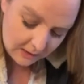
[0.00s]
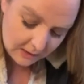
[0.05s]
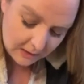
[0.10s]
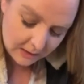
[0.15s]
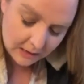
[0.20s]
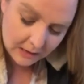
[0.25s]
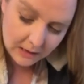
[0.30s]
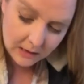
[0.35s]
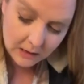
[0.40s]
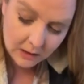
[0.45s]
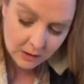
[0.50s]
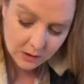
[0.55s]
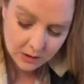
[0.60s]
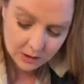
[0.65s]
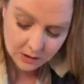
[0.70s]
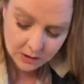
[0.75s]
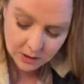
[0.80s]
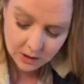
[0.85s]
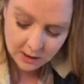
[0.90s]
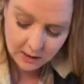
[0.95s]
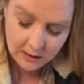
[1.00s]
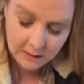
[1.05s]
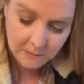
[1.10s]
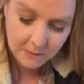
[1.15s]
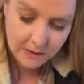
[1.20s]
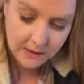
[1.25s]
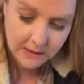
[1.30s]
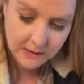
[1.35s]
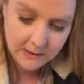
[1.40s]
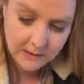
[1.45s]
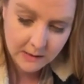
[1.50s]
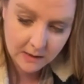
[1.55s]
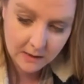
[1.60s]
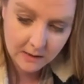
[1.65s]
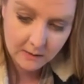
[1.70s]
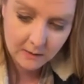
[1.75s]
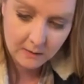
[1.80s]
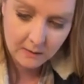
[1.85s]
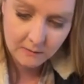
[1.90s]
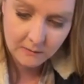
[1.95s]
And then I took a giant
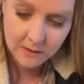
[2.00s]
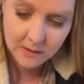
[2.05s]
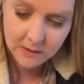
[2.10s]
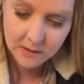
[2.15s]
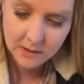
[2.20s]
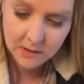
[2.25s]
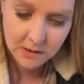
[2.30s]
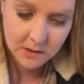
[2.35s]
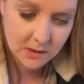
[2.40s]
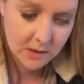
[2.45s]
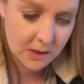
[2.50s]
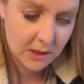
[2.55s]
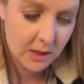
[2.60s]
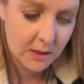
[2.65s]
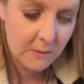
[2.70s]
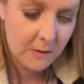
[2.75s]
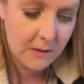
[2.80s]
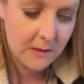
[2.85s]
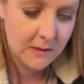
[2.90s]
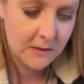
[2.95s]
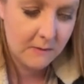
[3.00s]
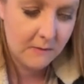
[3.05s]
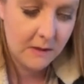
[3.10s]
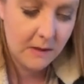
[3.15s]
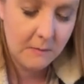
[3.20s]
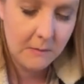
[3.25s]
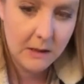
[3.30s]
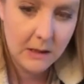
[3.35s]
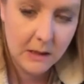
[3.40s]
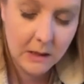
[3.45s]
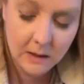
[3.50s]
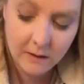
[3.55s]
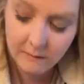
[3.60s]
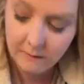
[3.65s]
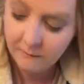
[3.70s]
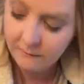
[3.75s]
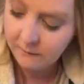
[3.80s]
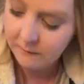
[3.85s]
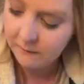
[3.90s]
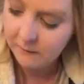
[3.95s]
piece of, this is just a giant piece of
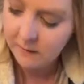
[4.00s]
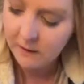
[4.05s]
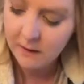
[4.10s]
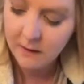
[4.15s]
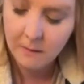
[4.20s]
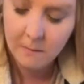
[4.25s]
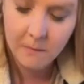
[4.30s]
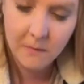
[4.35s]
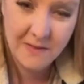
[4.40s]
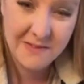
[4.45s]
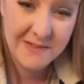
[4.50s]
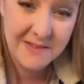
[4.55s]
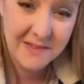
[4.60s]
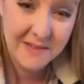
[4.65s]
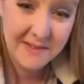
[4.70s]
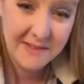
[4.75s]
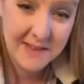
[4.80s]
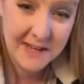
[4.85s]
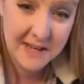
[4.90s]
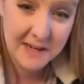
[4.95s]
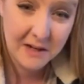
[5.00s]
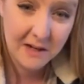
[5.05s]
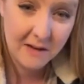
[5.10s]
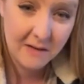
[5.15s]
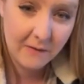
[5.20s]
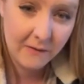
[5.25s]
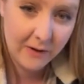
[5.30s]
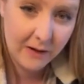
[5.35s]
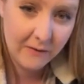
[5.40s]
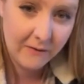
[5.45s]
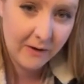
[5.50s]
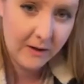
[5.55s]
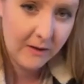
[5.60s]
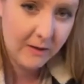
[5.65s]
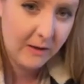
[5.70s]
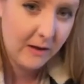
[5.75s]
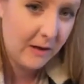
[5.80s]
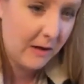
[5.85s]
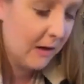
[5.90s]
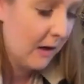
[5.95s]
MDF, thick, it's very,
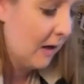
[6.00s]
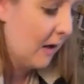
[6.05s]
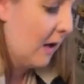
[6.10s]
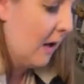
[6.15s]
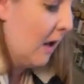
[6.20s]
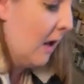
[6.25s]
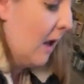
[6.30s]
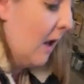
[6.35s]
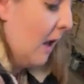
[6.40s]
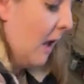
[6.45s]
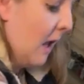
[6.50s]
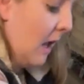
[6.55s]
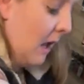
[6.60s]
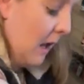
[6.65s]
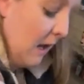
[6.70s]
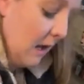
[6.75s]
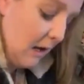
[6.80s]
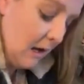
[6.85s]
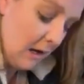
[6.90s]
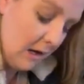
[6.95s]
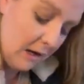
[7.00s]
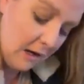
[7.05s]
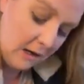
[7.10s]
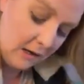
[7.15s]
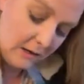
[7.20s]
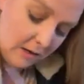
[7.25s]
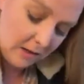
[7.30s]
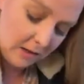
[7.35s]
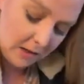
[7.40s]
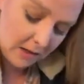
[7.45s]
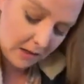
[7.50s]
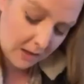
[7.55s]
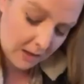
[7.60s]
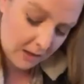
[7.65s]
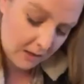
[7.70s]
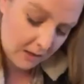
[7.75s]
very thick. And